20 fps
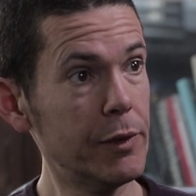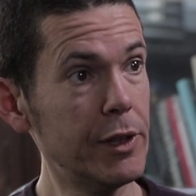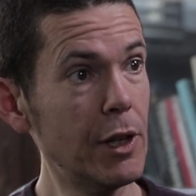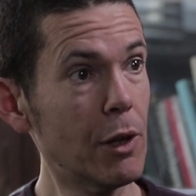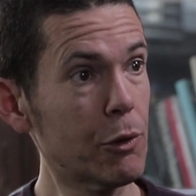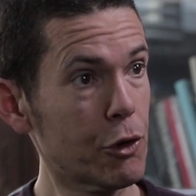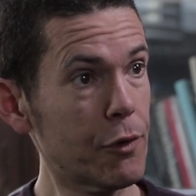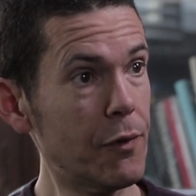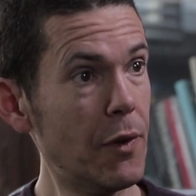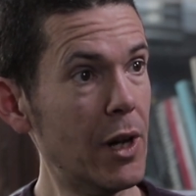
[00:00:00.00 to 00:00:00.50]
the
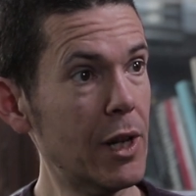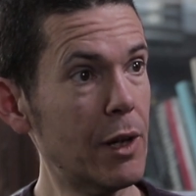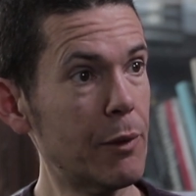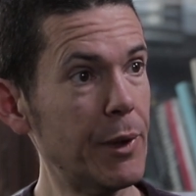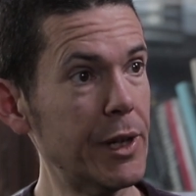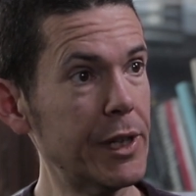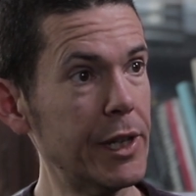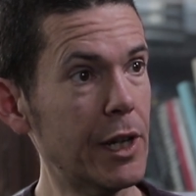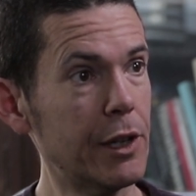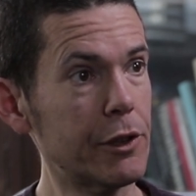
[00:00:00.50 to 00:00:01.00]
ultraviolet
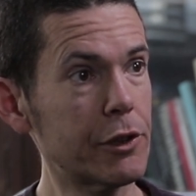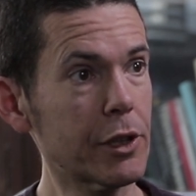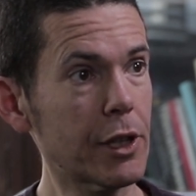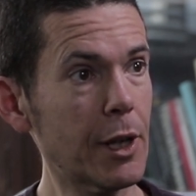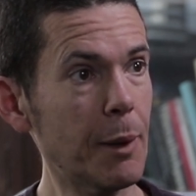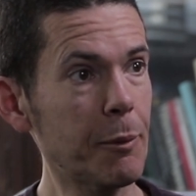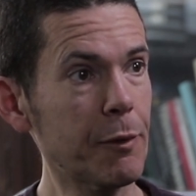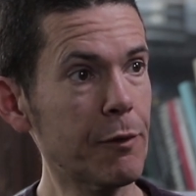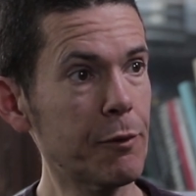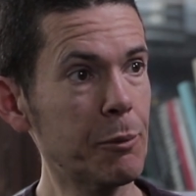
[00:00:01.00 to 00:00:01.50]
radiation
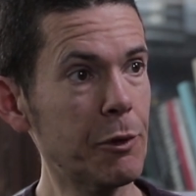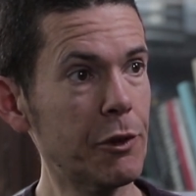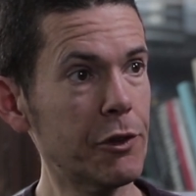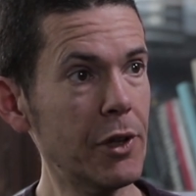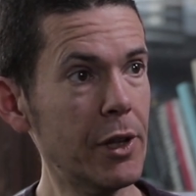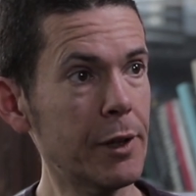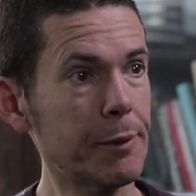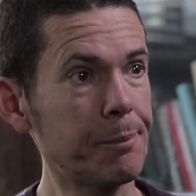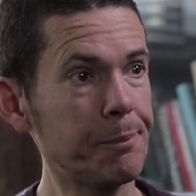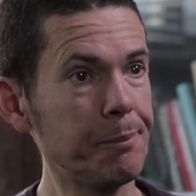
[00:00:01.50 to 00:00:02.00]
coming from the
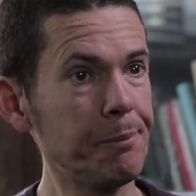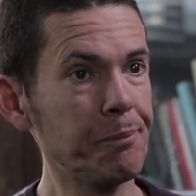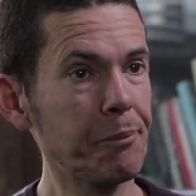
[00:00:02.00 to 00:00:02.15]
sun.